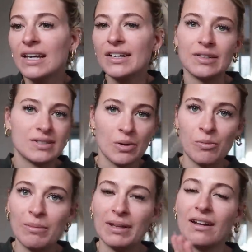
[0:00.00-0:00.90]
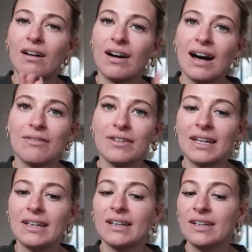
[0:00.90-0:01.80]
you know, some women are
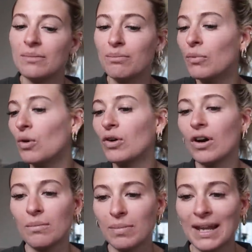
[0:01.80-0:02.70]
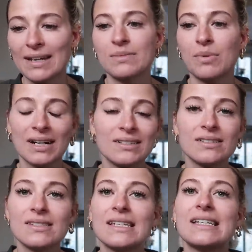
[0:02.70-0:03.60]
having more complex
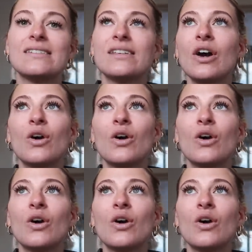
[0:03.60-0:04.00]
pregnancies